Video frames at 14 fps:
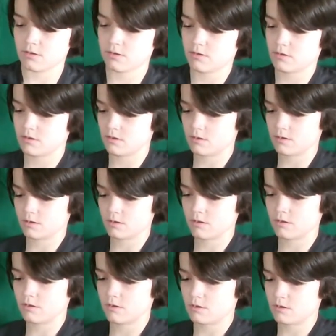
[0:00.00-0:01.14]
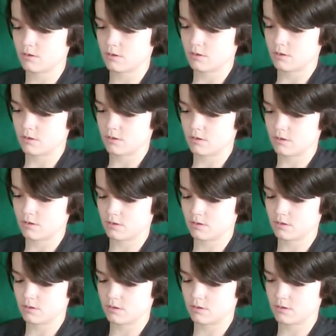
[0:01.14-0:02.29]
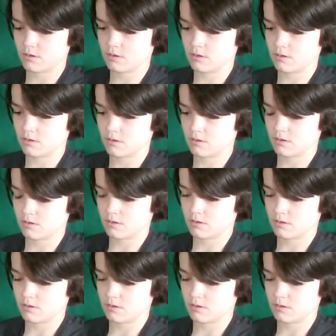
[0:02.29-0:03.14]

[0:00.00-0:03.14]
(silent)